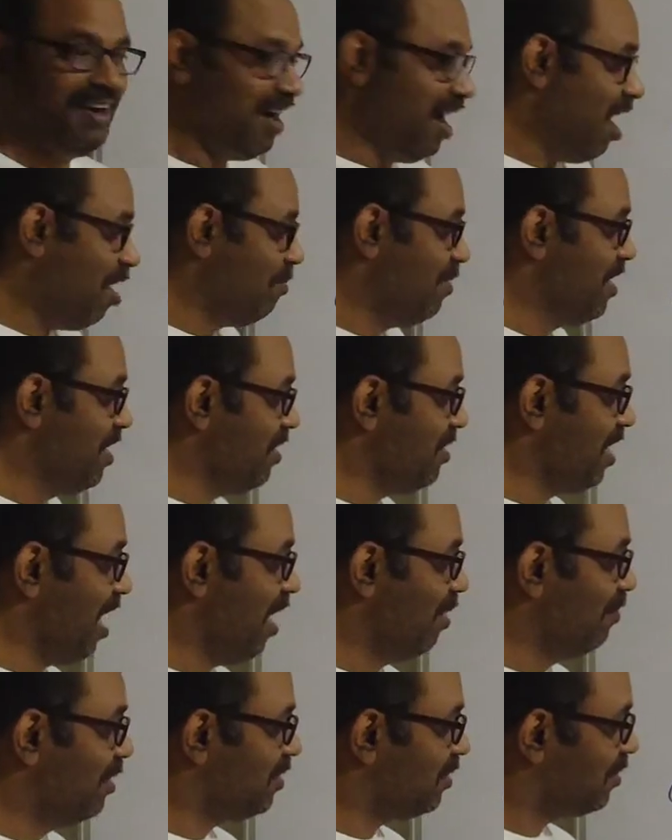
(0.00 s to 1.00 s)
How many
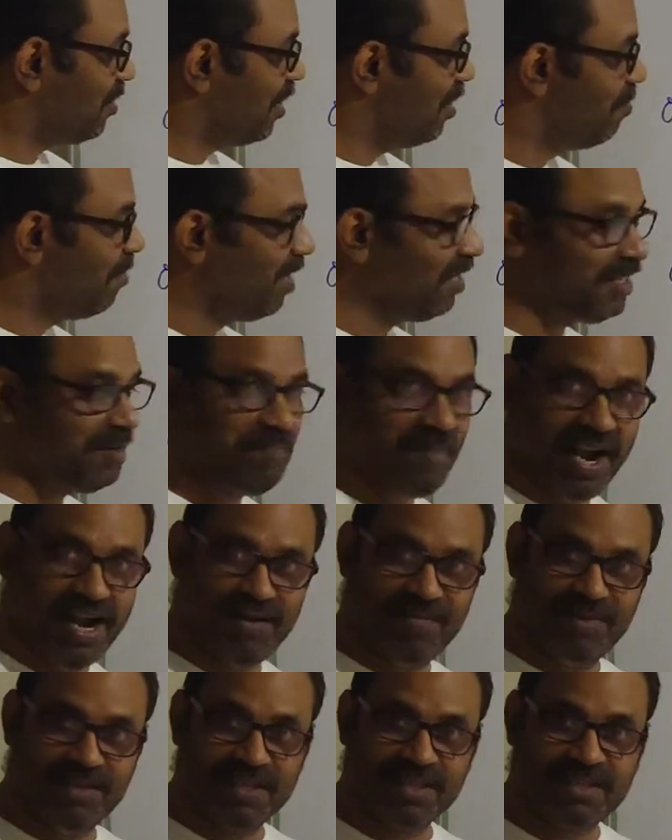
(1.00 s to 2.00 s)
times is 3
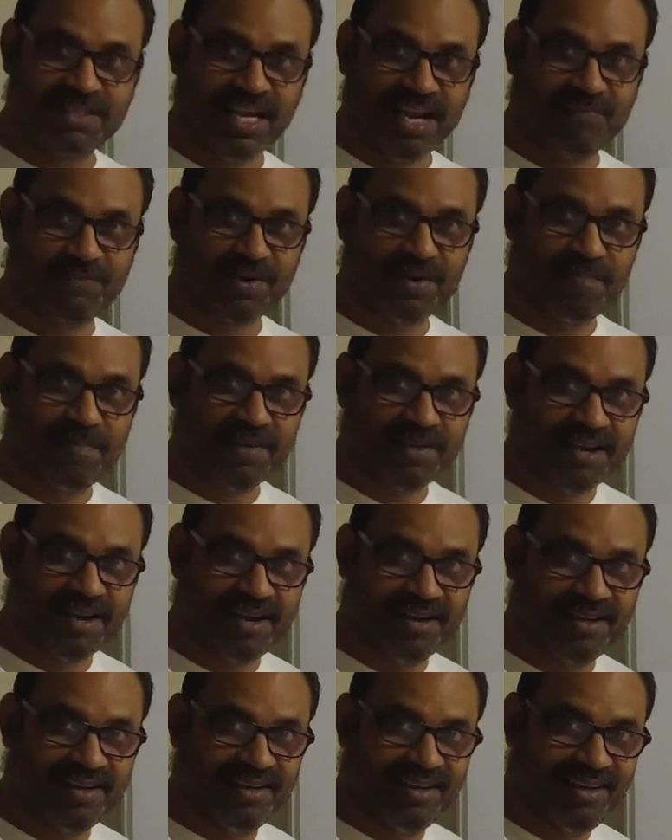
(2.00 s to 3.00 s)
multiplied with itself
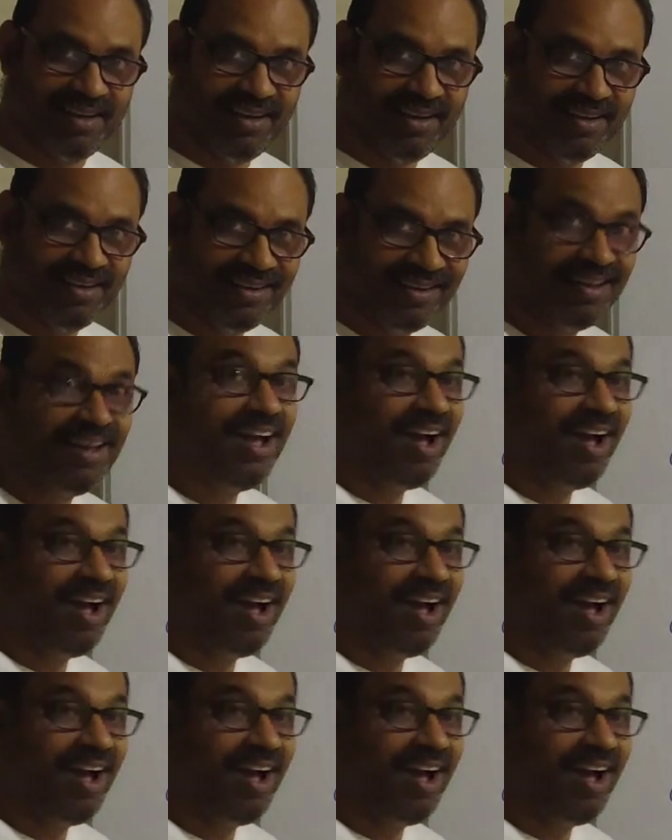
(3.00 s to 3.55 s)
repeatedly?